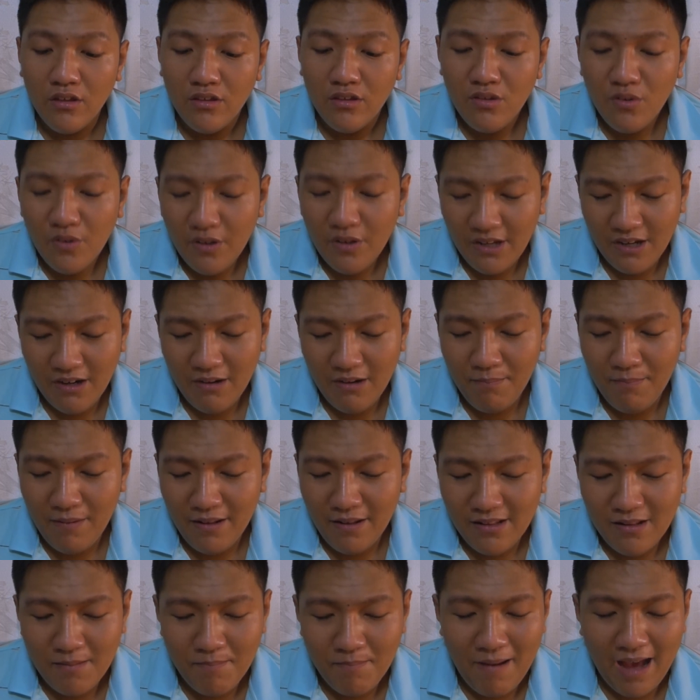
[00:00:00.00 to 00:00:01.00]
So here
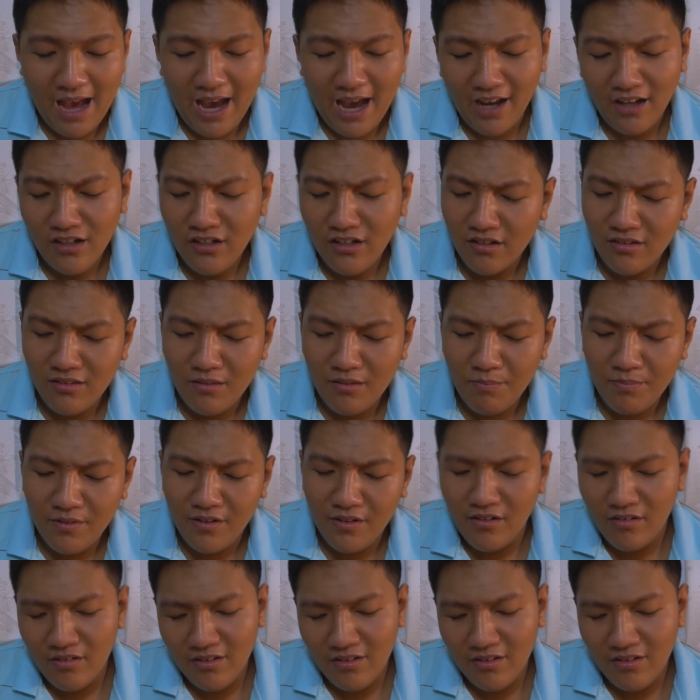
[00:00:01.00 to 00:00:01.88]
in the back, just simply